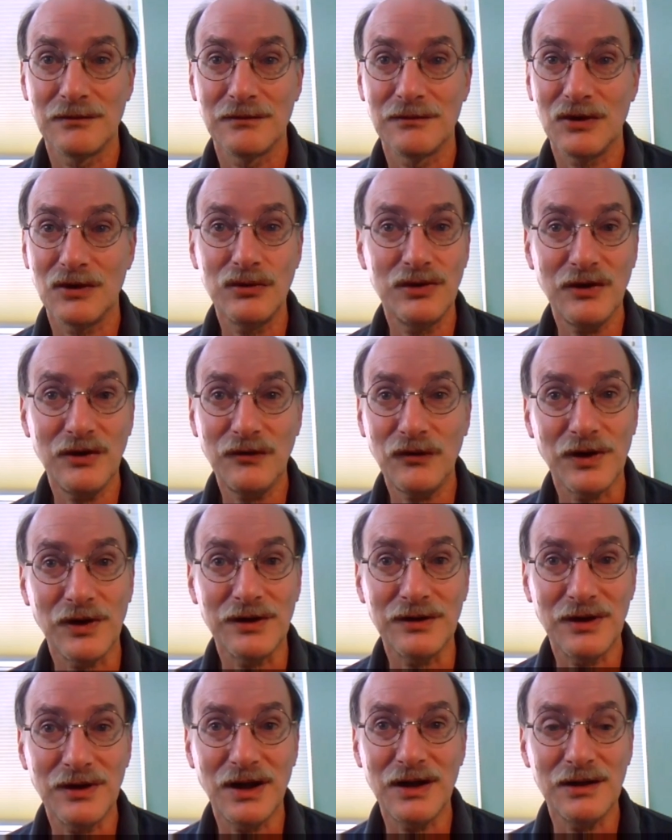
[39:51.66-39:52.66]
No
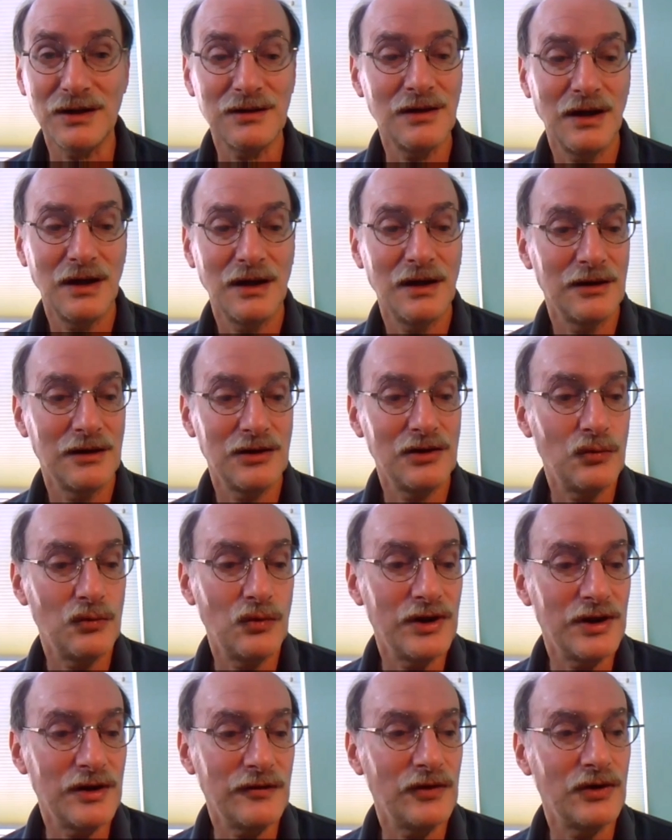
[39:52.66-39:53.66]
different than you
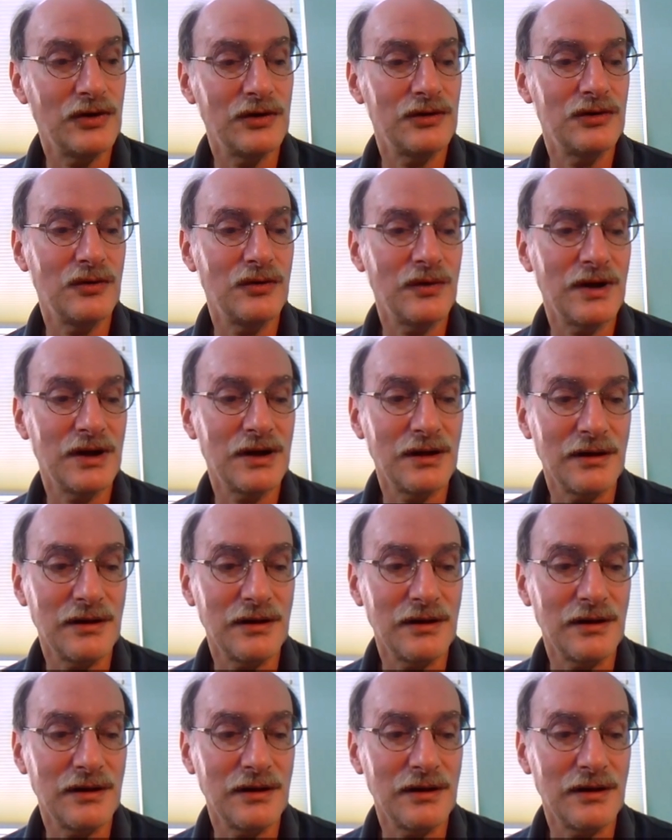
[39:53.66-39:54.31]
would if you're doing